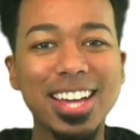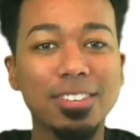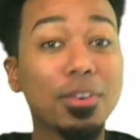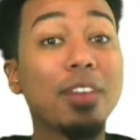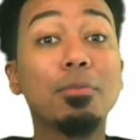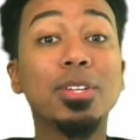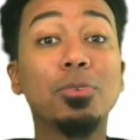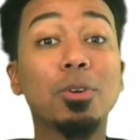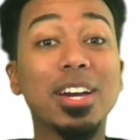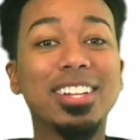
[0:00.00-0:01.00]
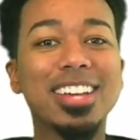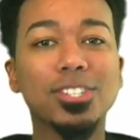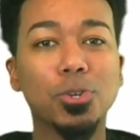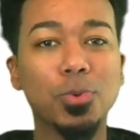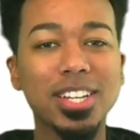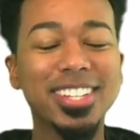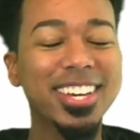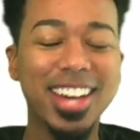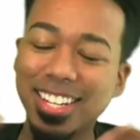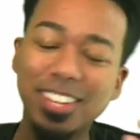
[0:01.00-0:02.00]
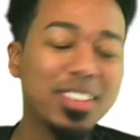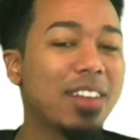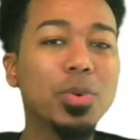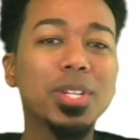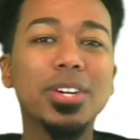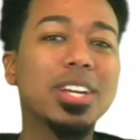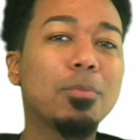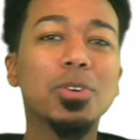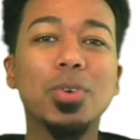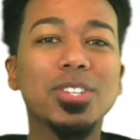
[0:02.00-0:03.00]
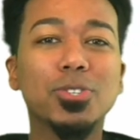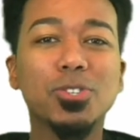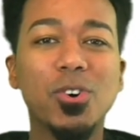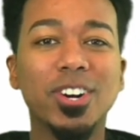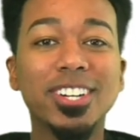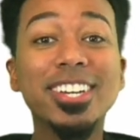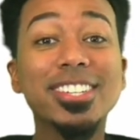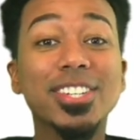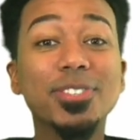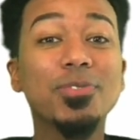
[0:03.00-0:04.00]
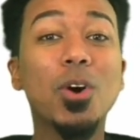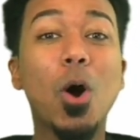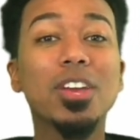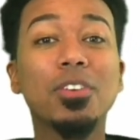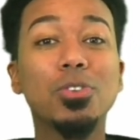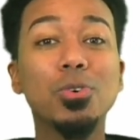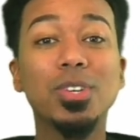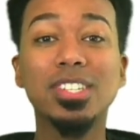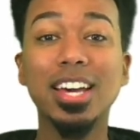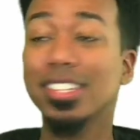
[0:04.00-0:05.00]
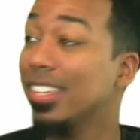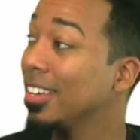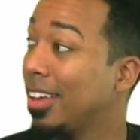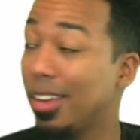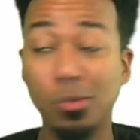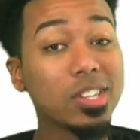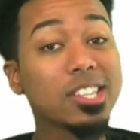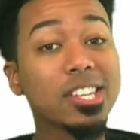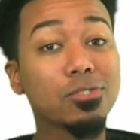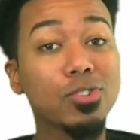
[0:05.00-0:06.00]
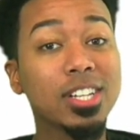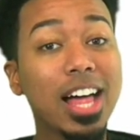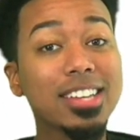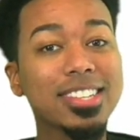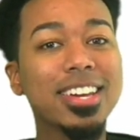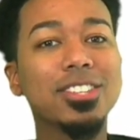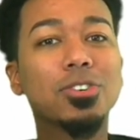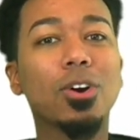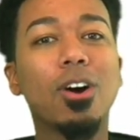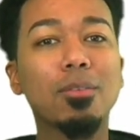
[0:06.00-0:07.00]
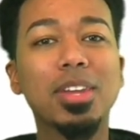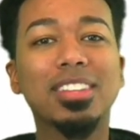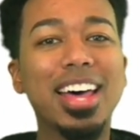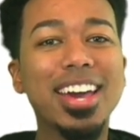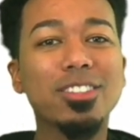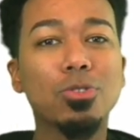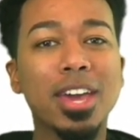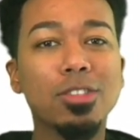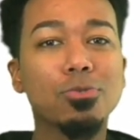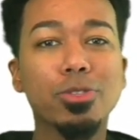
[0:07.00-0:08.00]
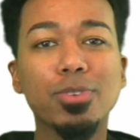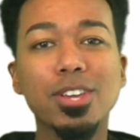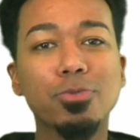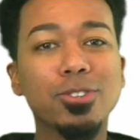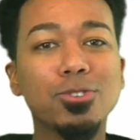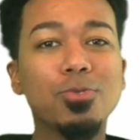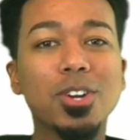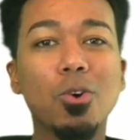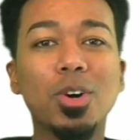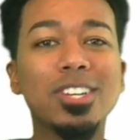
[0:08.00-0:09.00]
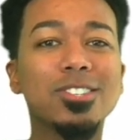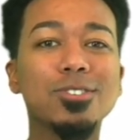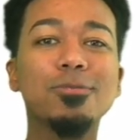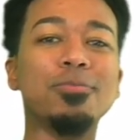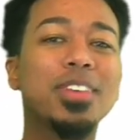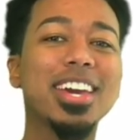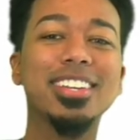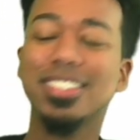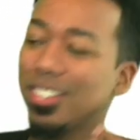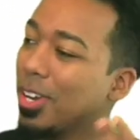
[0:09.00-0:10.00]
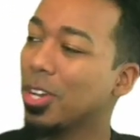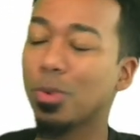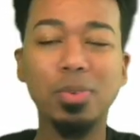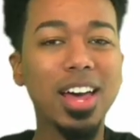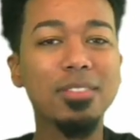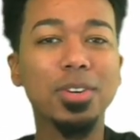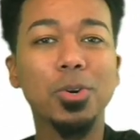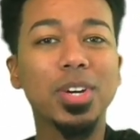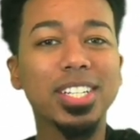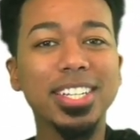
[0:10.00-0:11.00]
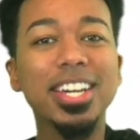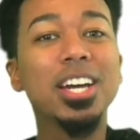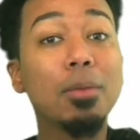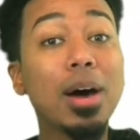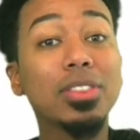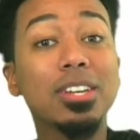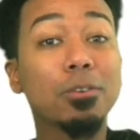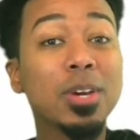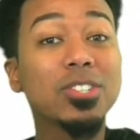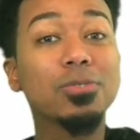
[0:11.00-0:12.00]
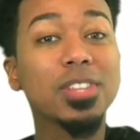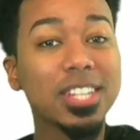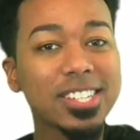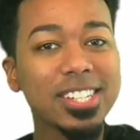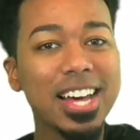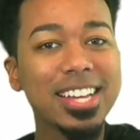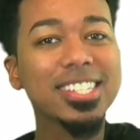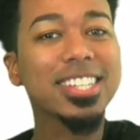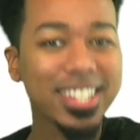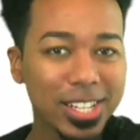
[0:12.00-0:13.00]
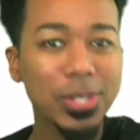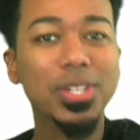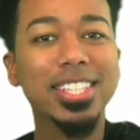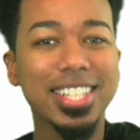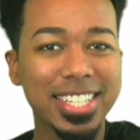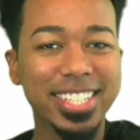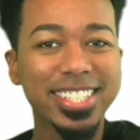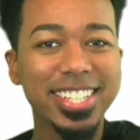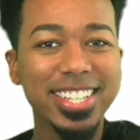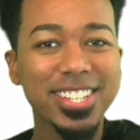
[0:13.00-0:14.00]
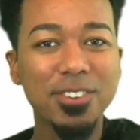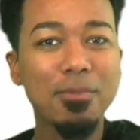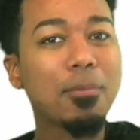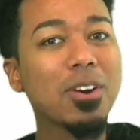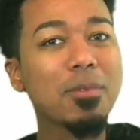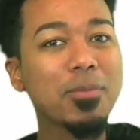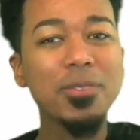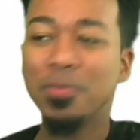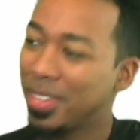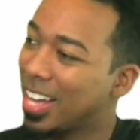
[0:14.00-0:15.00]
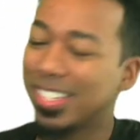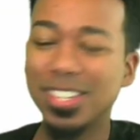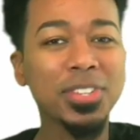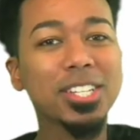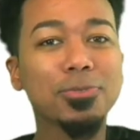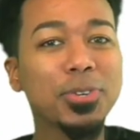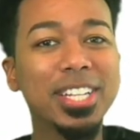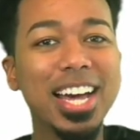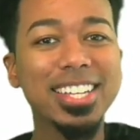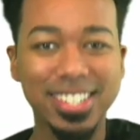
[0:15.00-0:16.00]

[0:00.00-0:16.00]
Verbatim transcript: If you haven't been to one of my classes already, I'd love to have you in there and helping you raise your score. So all you have to do is text, hey, when's the next free class, to our automated line, 833-321-0182, and you'll get a reply very quickly about the information for the next class, including the link. So my party people, I'll see you in the next free class.